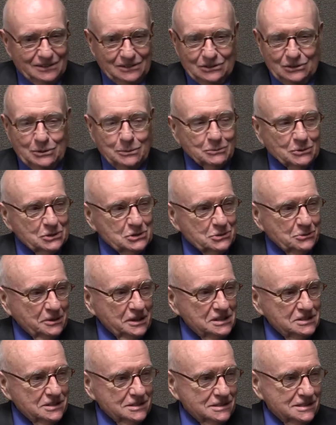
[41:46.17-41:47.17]
numerous
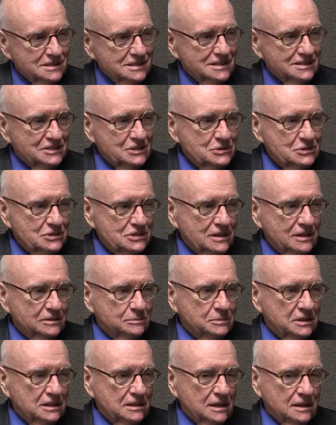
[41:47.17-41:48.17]
reasons to do so,
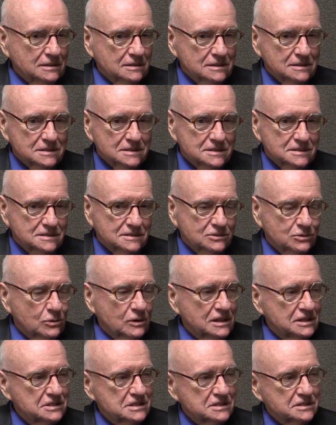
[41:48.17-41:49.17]
but yet there's
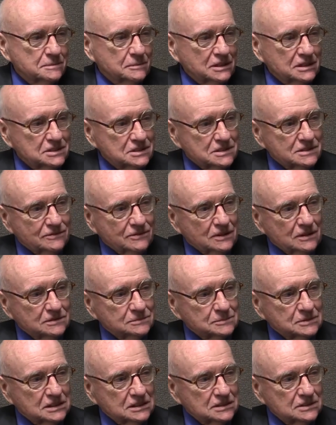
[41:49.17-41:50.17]
twice as much
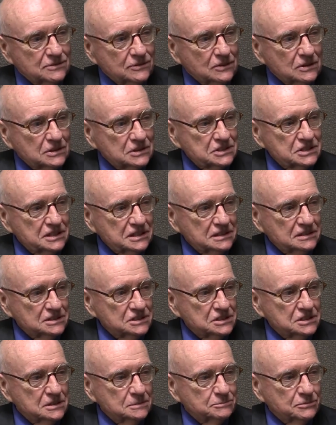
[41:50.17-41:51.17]
involvement as far as
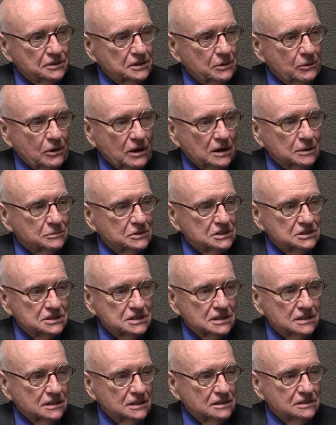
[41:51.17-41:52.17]
township requirements
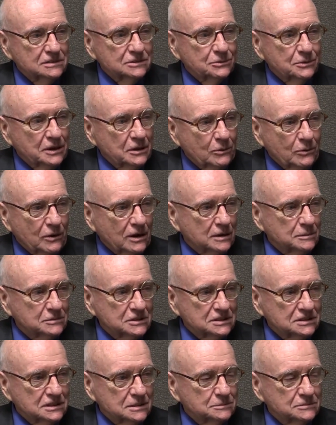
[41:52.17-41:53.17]
and code
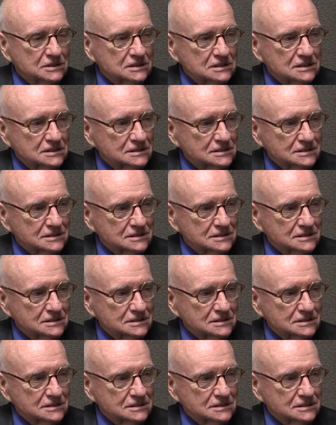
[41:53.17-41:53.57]
requirements. I mean,